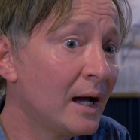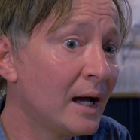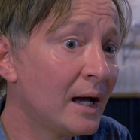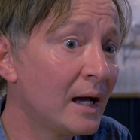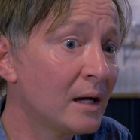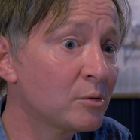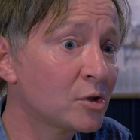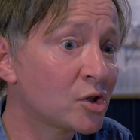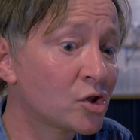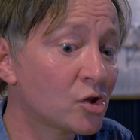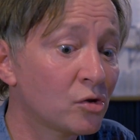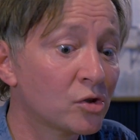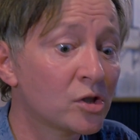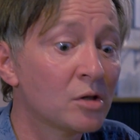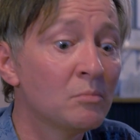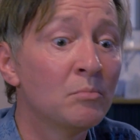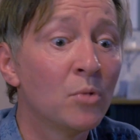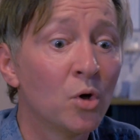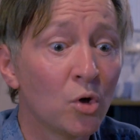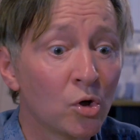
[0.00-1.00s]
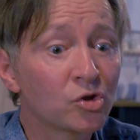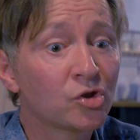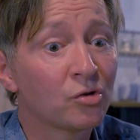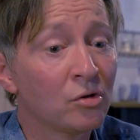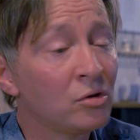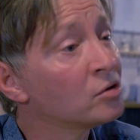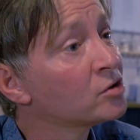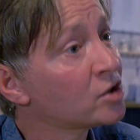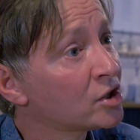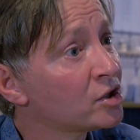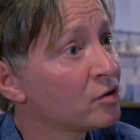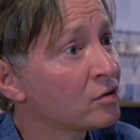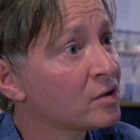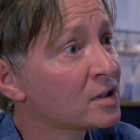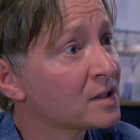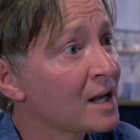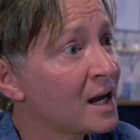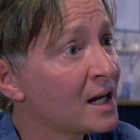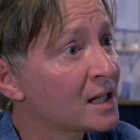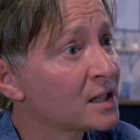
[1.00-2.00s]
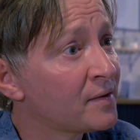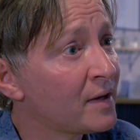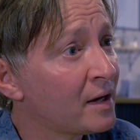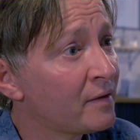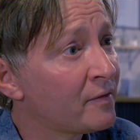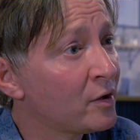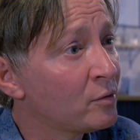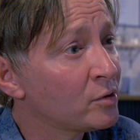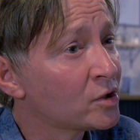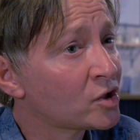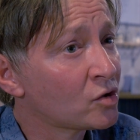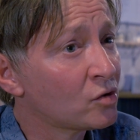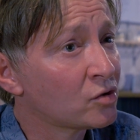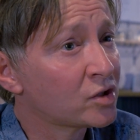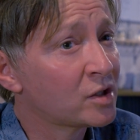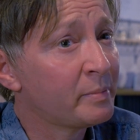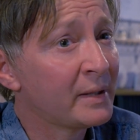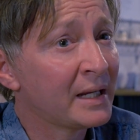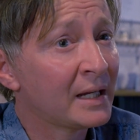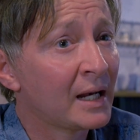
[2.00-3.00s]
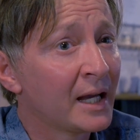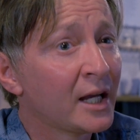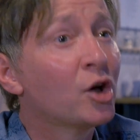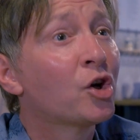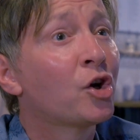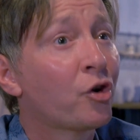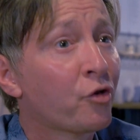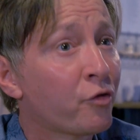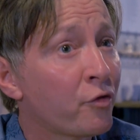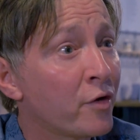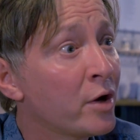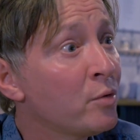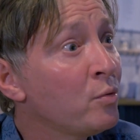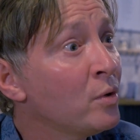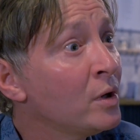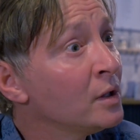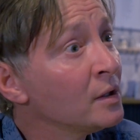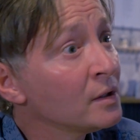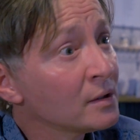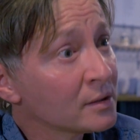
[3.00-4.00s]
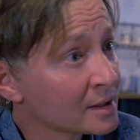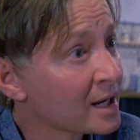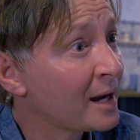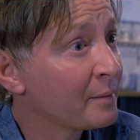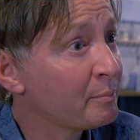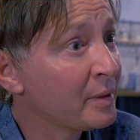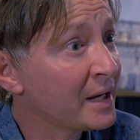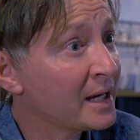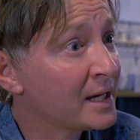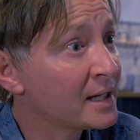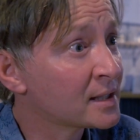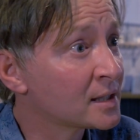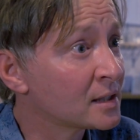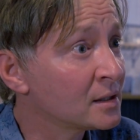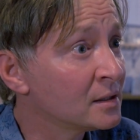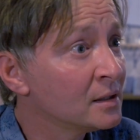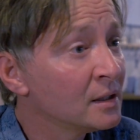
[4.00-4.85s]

I was sort of more drawn to the other side of it. I've always sort of been like a crew type person.